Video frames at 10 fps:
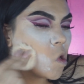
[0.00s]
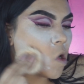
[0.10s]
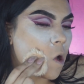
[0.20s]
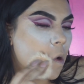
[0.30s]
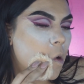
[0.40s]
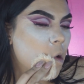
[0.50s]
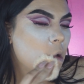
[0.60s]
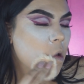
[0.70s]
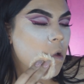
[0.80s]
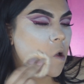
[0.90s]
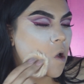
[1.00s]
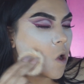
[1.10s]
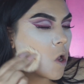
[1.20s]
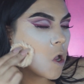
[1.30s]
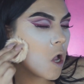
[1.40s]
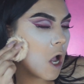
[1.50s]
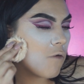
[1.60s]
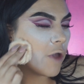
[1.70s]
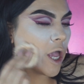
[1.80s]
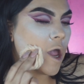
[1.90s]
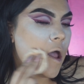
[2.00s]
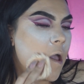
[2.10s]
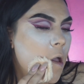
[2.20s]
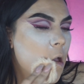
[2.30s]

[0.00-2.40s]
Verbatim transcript: you know, over here.